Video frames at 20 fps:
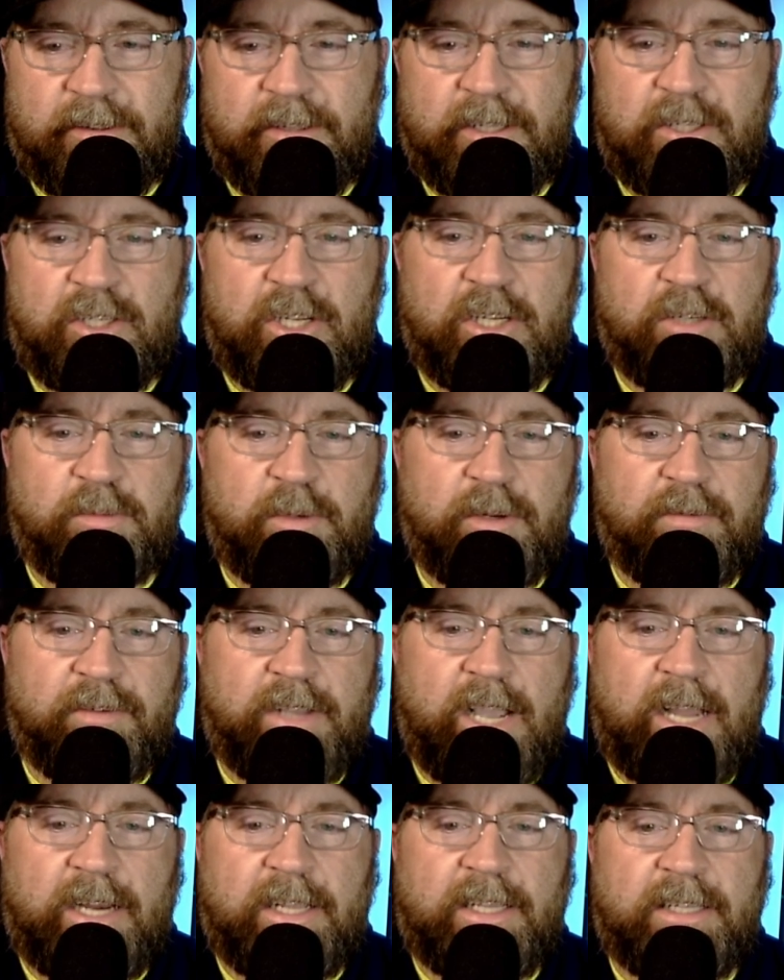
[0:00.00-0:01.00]
the judgment of
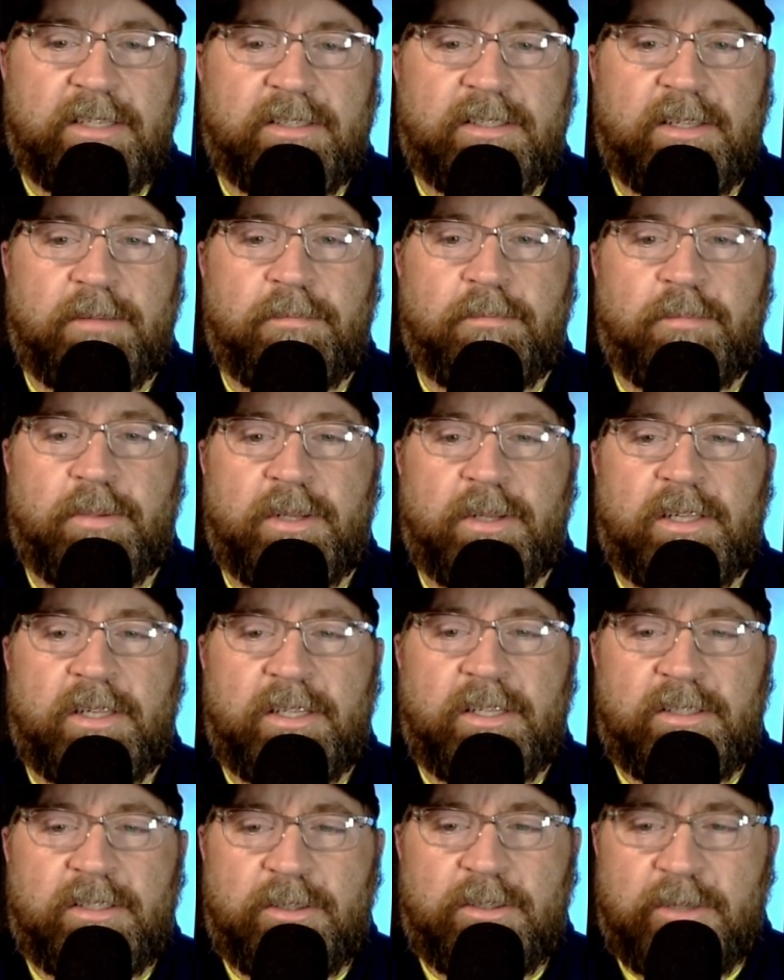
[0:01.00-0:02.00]
god against them
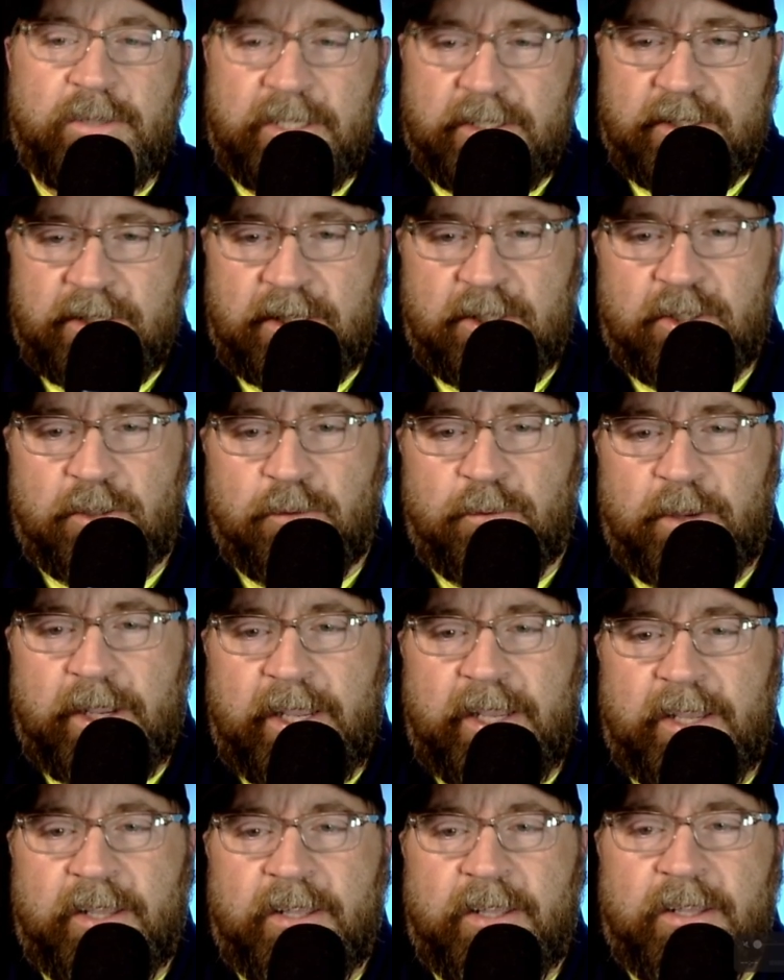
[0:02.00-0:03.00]
but do it in such a
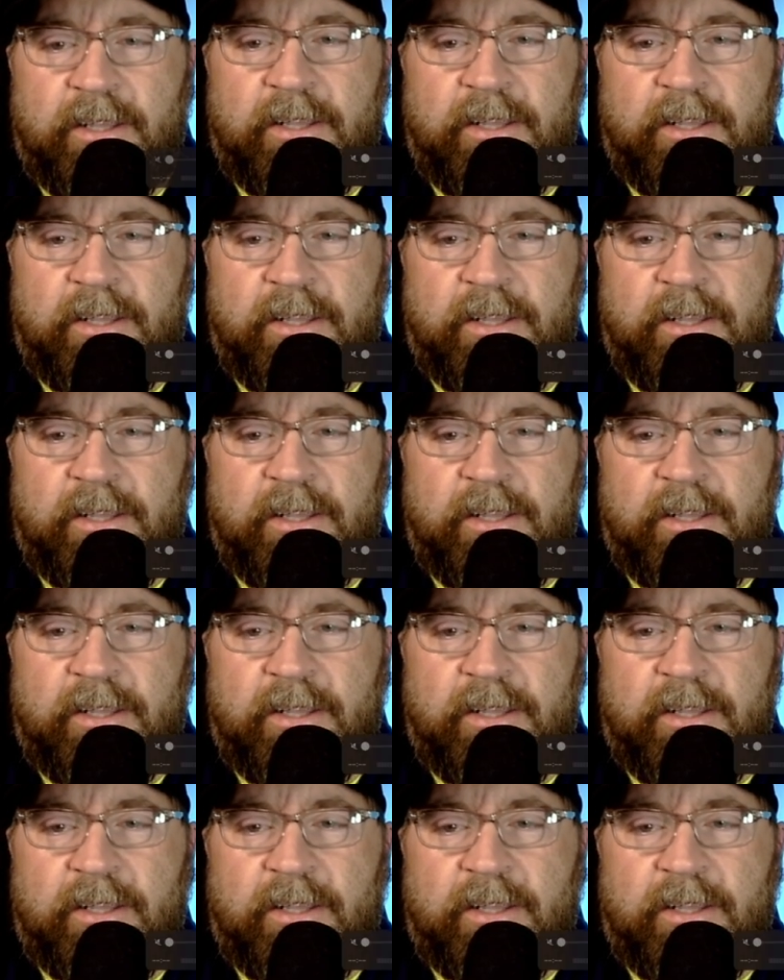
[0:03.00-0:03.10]
way